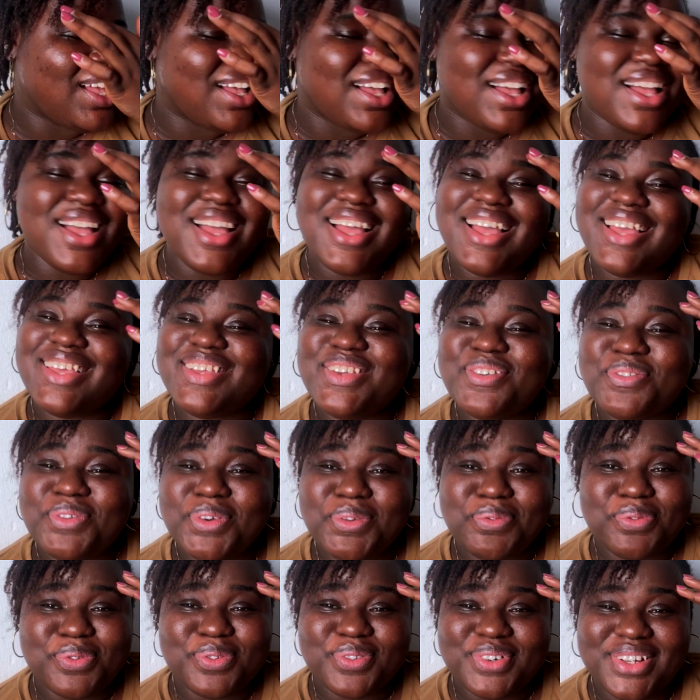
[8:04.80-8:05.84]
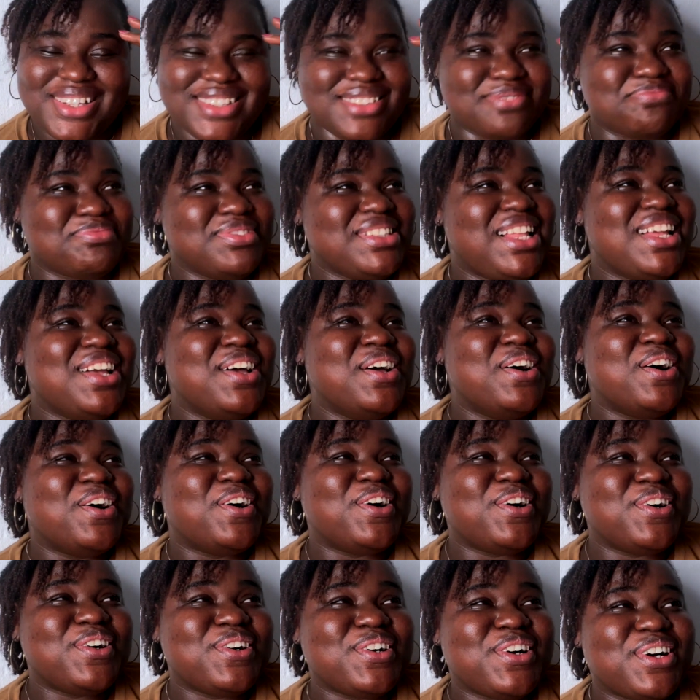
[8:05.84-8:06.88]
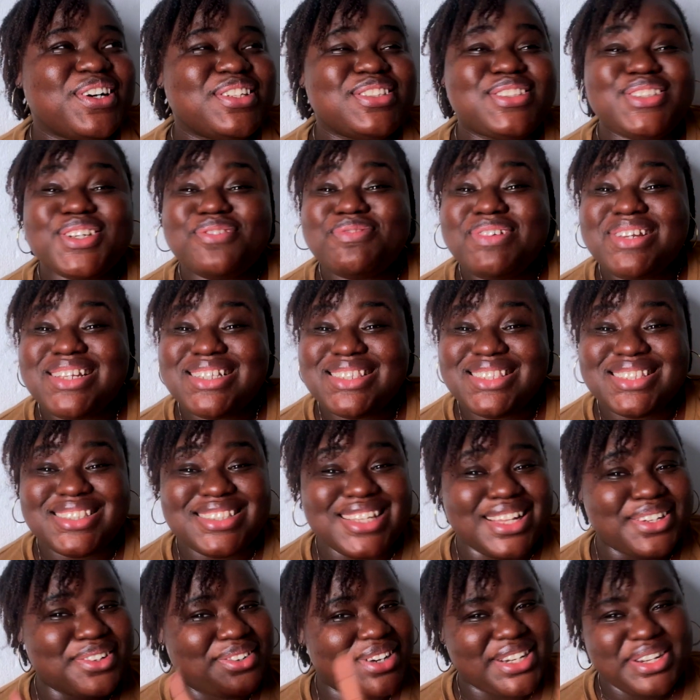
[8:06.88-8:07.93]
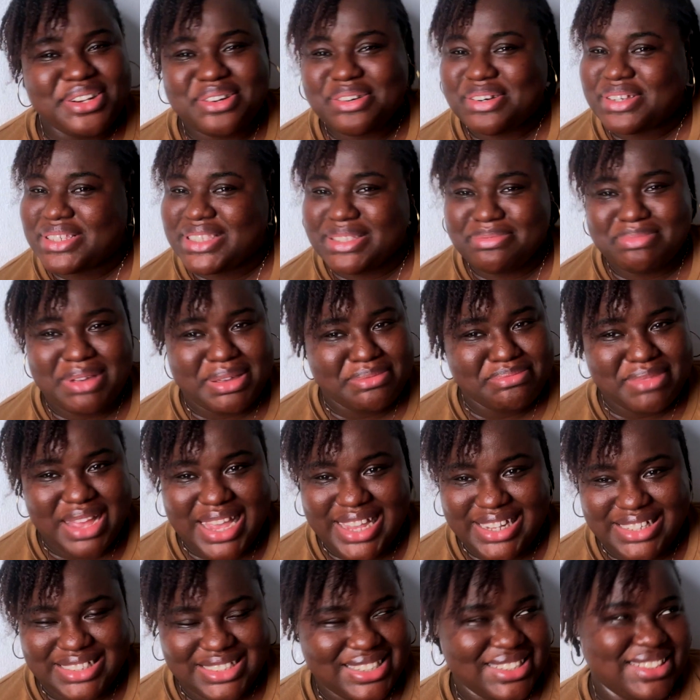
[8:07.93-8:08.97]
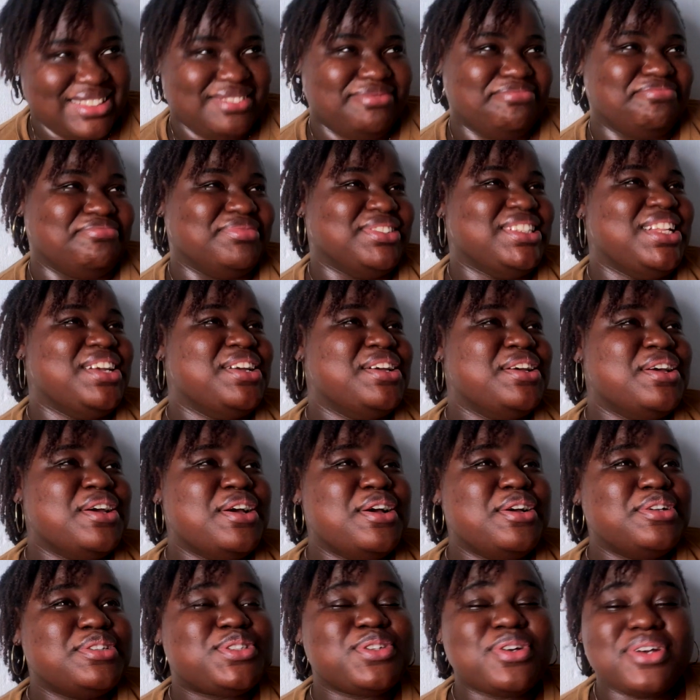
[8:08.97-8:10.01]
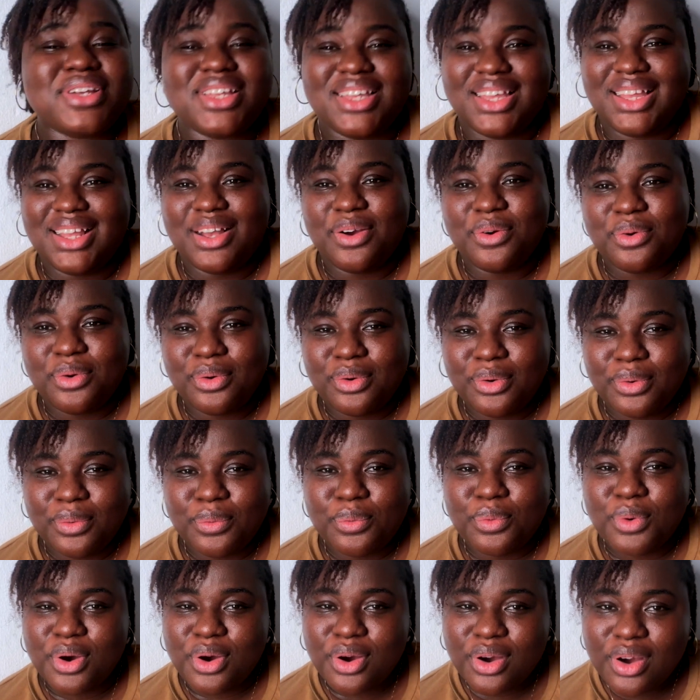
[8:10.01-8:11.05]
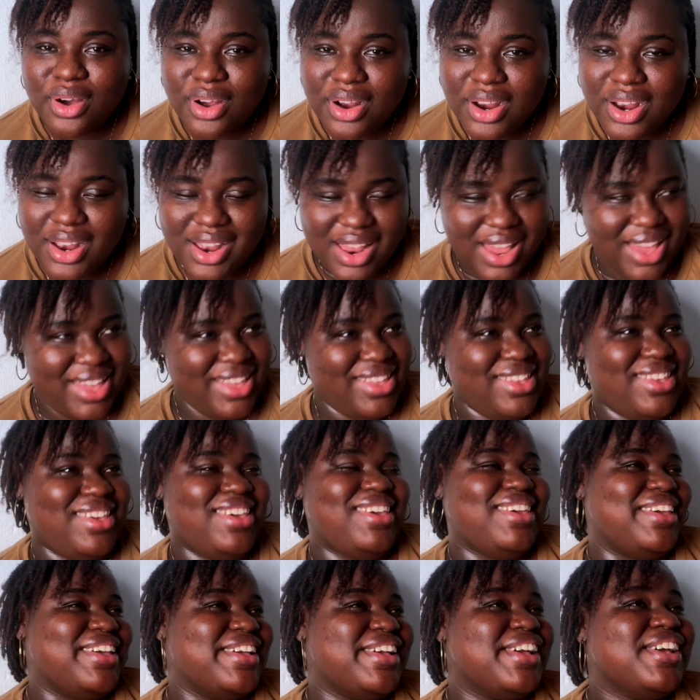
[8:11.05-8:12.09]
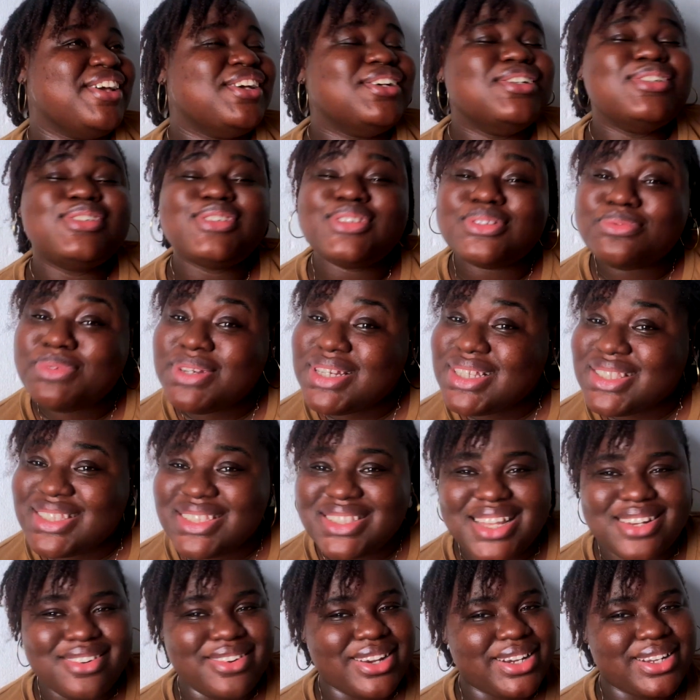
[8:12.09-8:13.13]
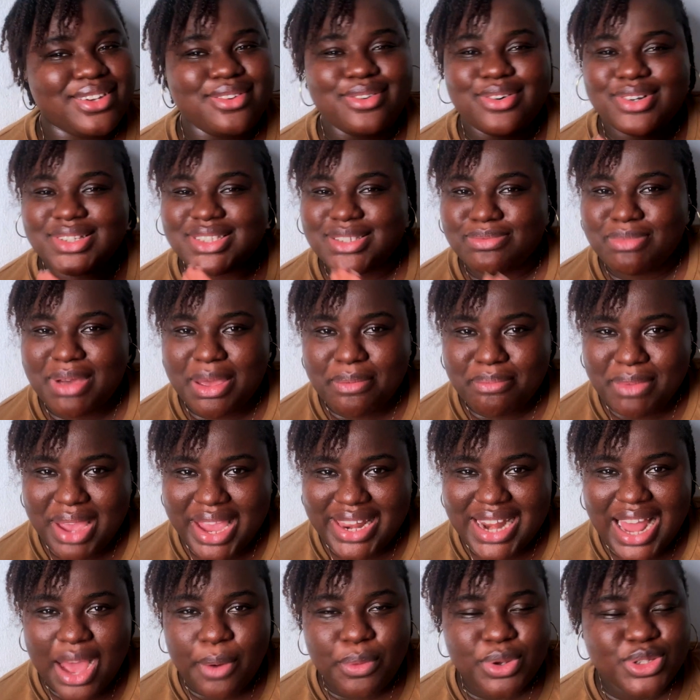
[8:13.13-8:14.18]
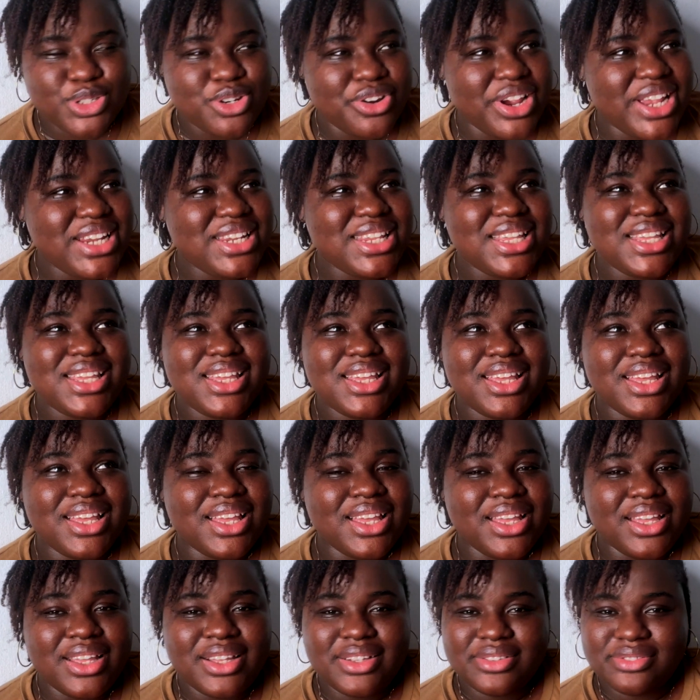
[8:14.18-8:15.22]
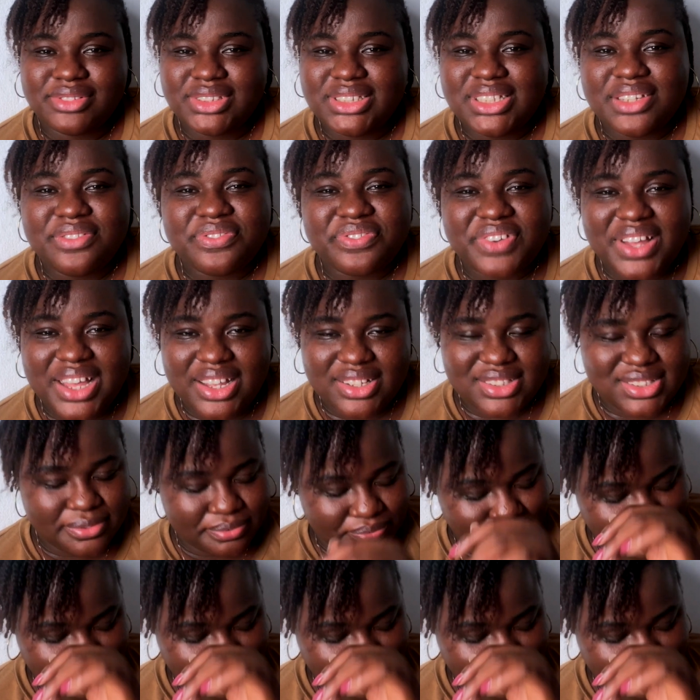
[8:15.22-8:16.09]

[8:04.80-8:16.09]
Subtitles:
You people, oh god, so many things had already crossed my mind. So, whoa, so many things had already crossed my mind. I was already, in fact,